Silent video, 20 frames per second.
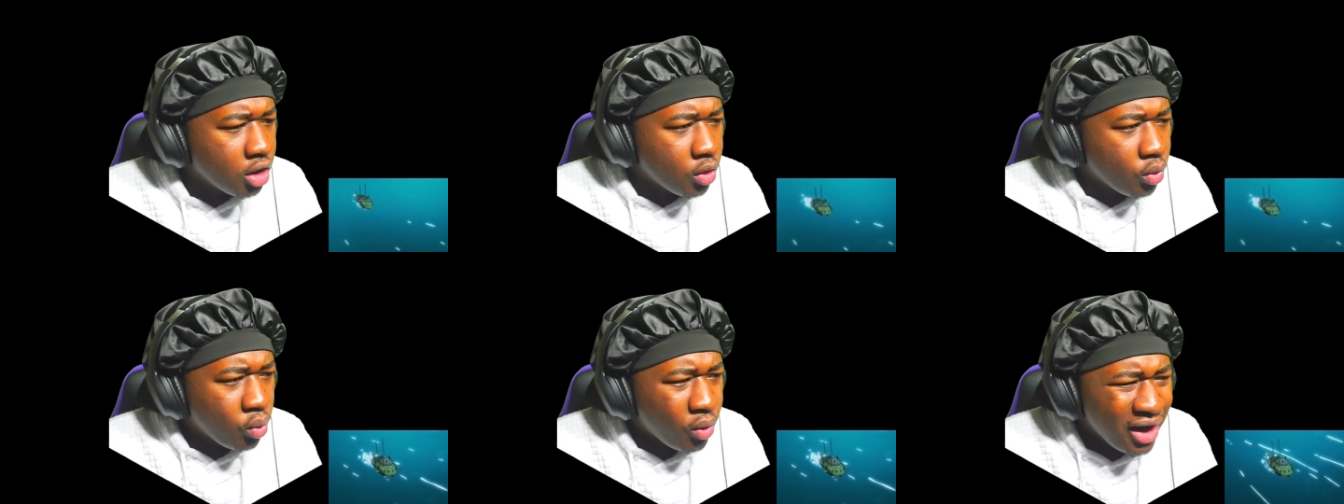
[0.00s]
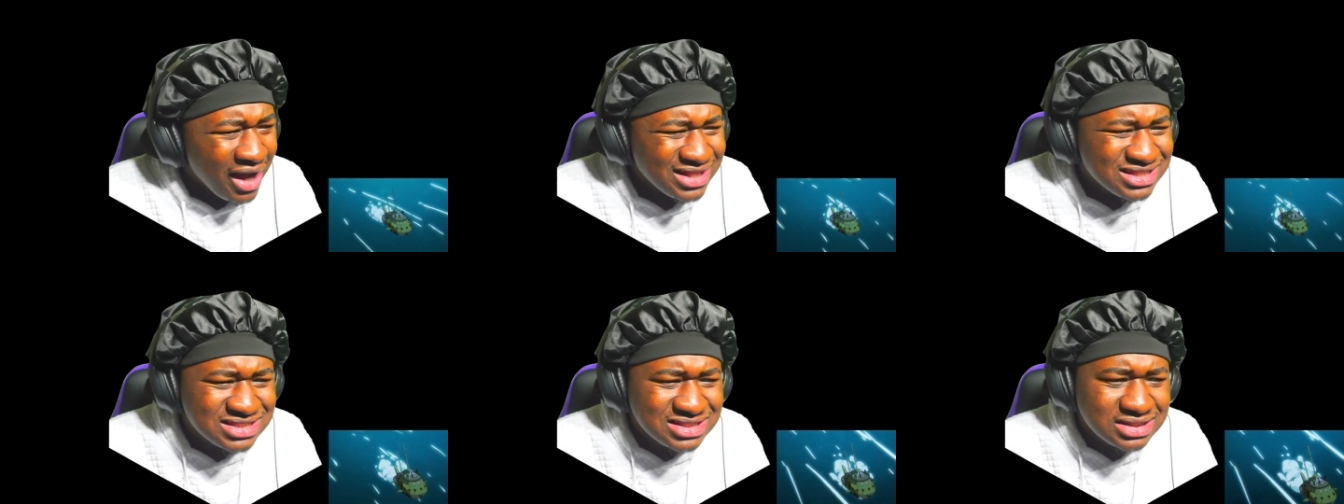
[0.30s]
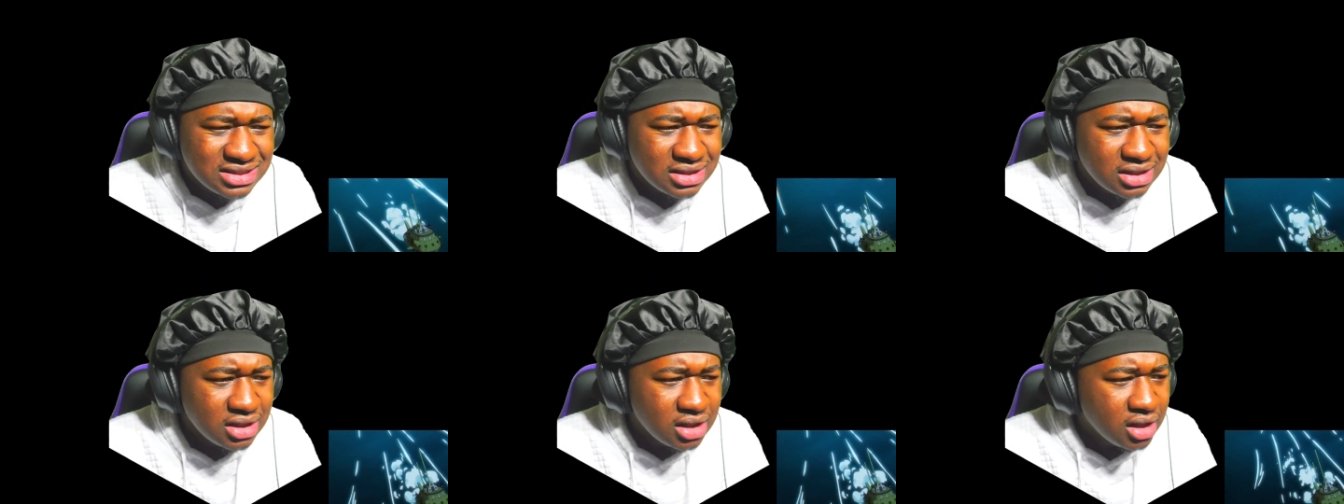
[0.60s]

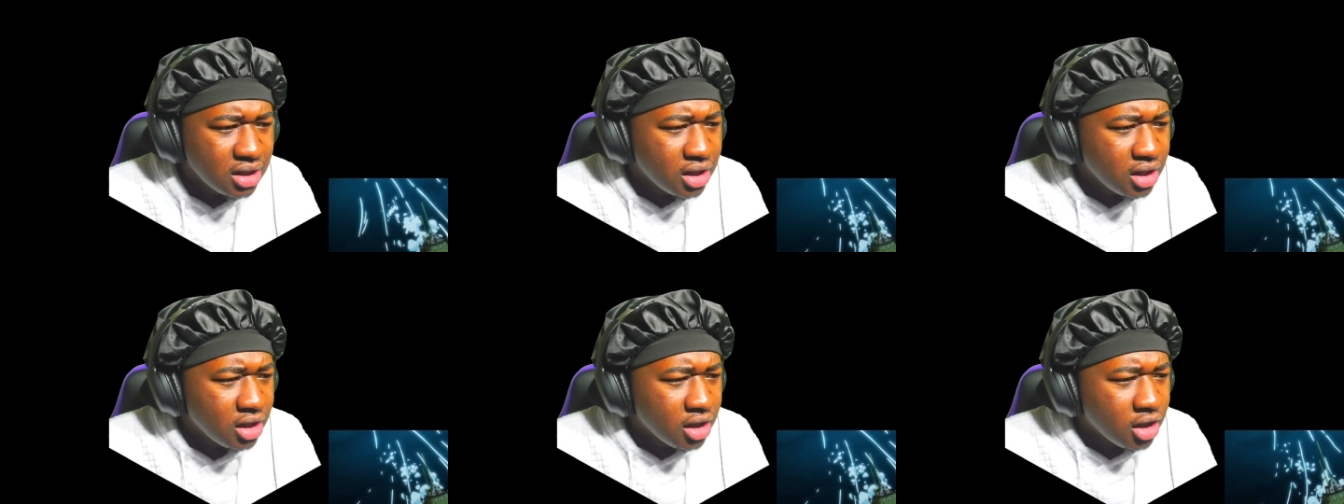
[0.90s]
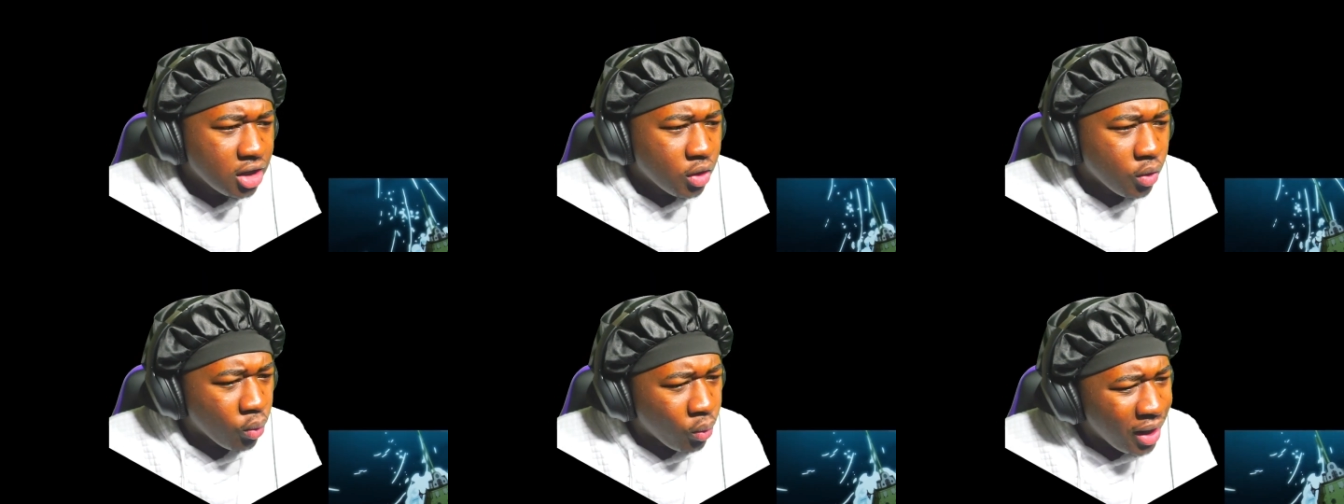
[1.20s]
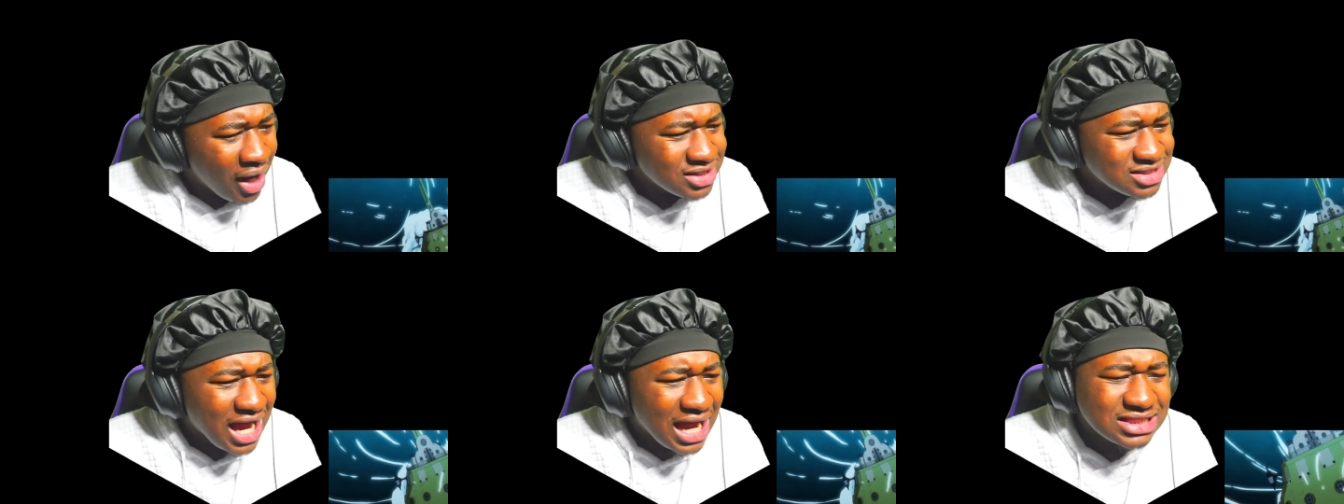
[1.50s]
What?
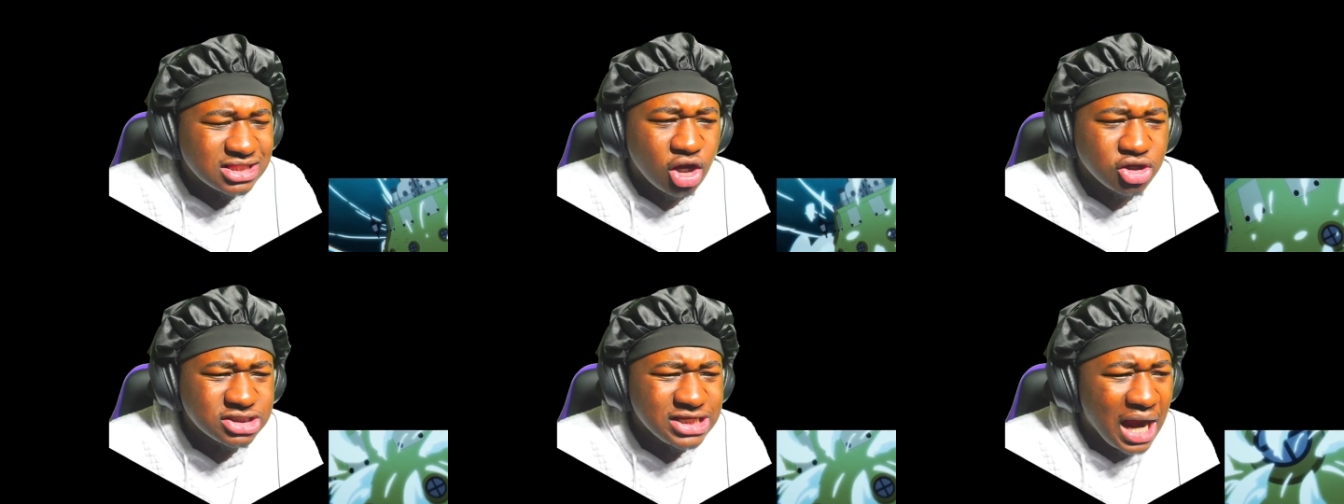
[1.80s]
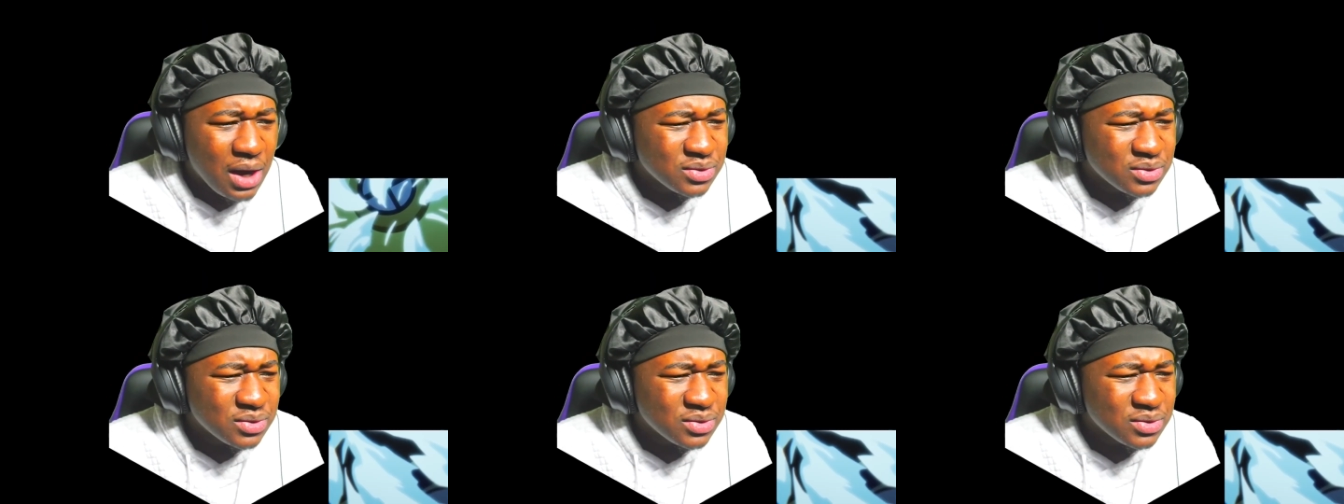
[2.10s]
What? I thought y'all was